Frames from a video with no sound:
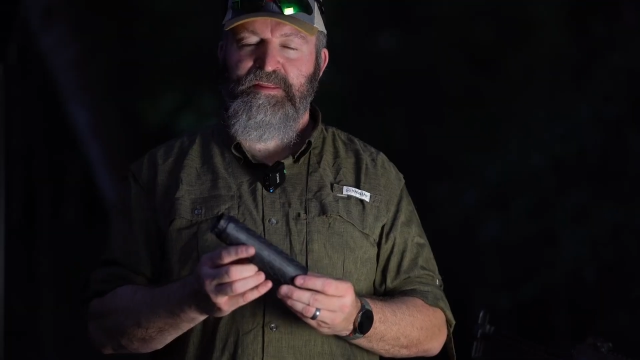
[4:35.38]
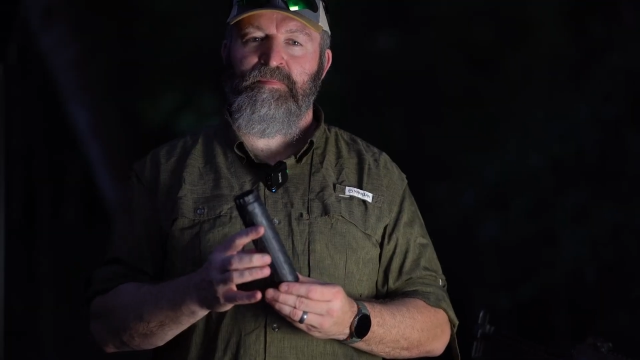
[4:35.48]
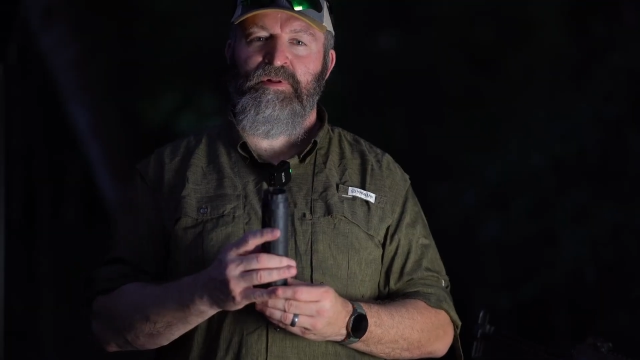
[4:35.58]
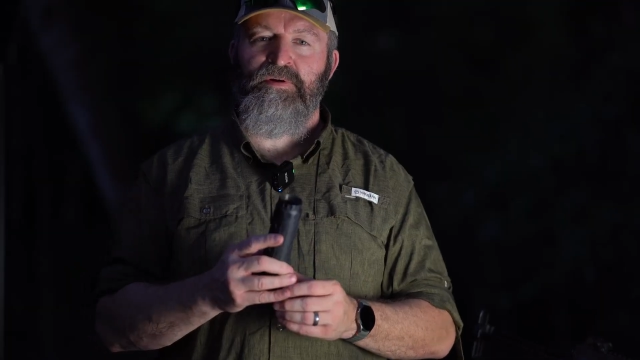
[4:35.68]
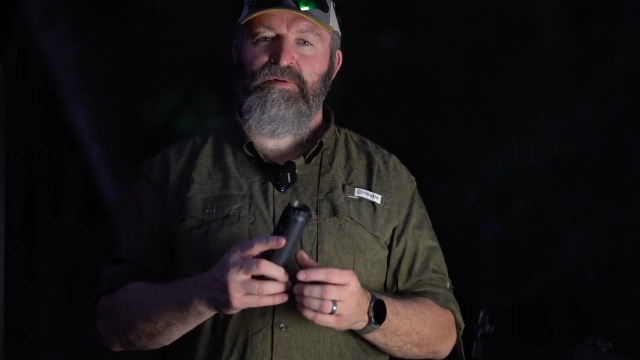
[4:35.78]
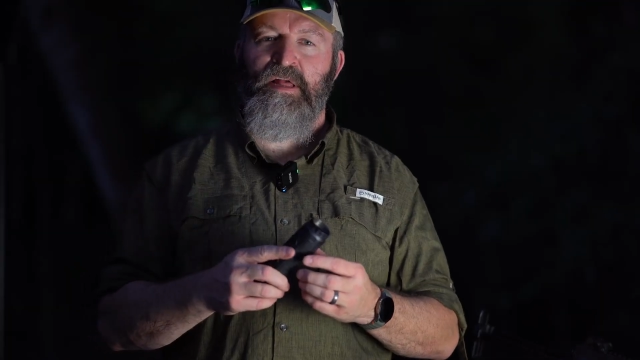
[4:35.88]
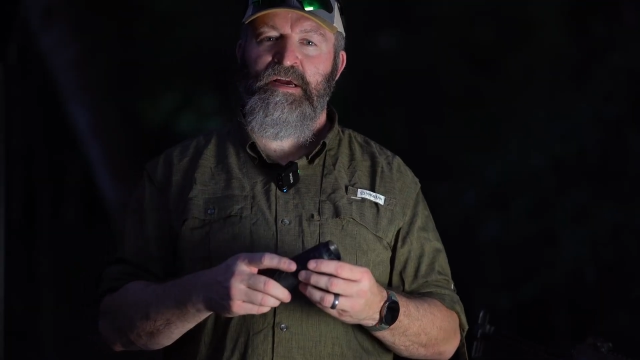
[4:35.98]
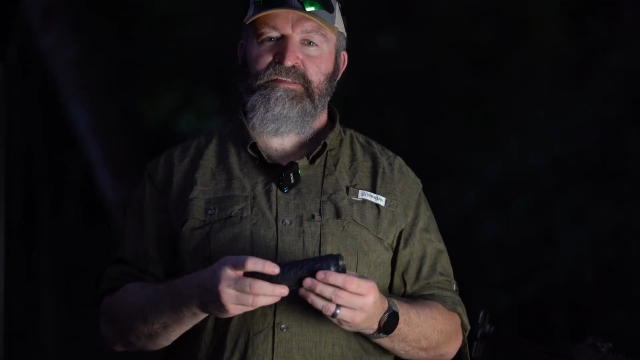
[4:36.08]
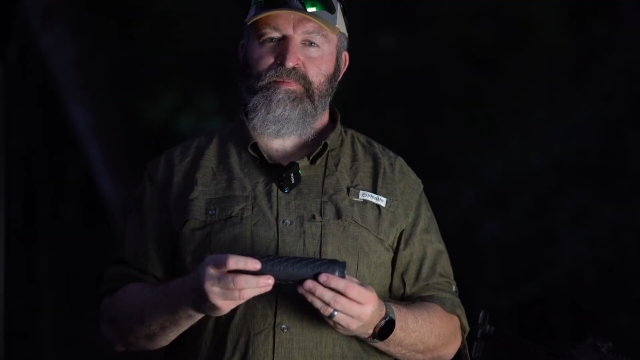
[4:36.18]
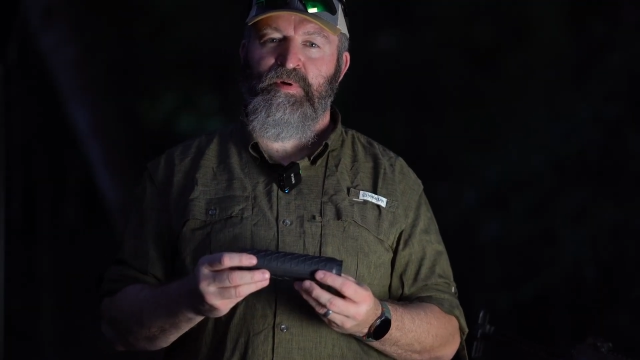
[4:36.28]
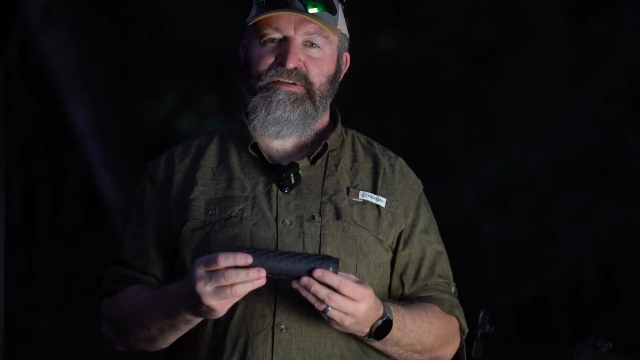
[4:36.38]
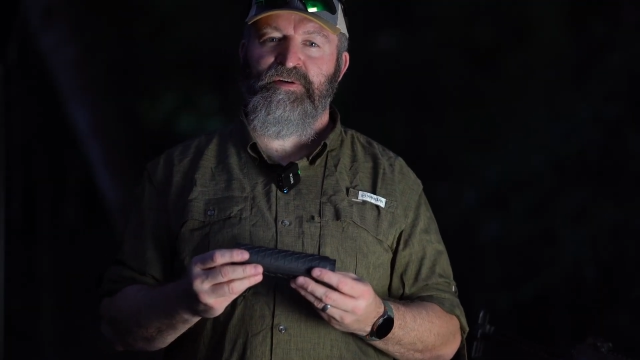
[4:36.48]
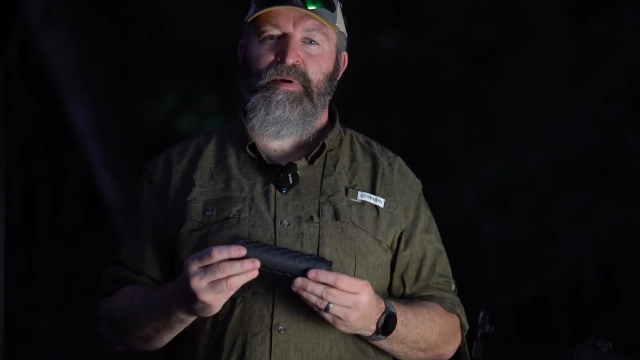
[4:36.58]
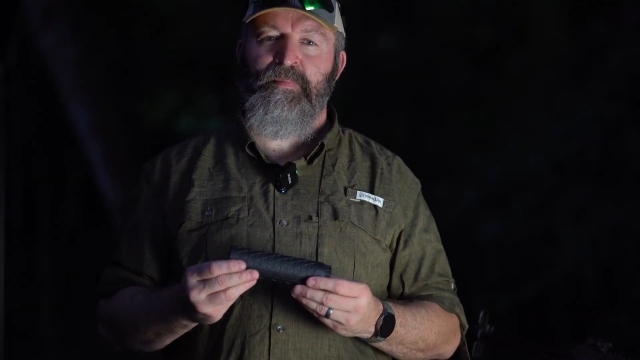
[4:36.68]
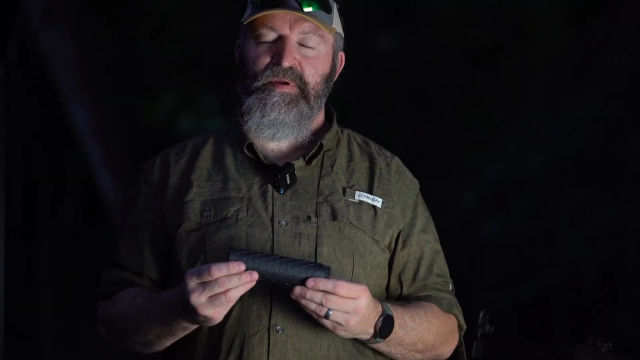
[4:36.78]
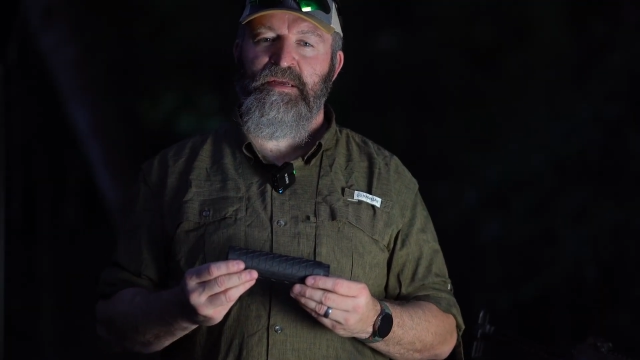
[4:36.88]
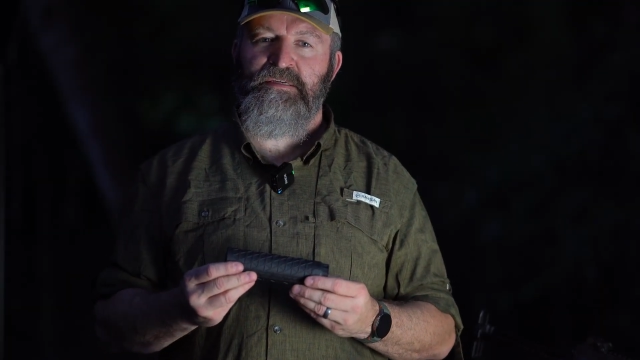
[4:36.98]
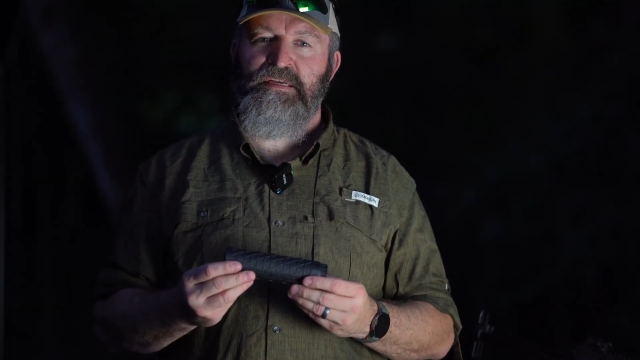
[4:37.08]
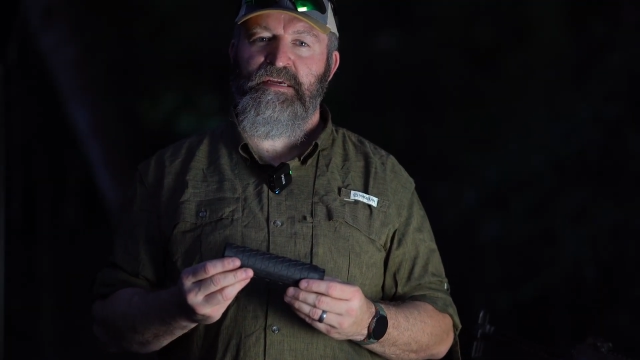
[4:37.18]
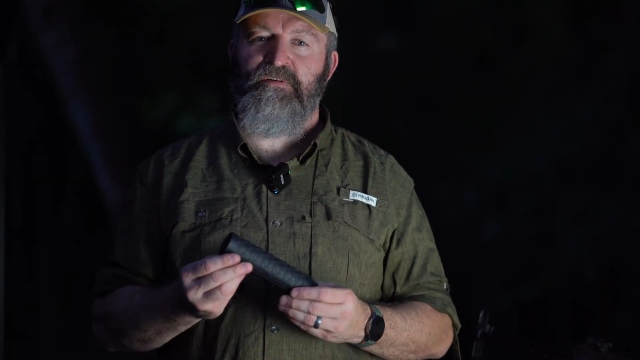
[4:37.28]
the BlueLine suppressor by B&T,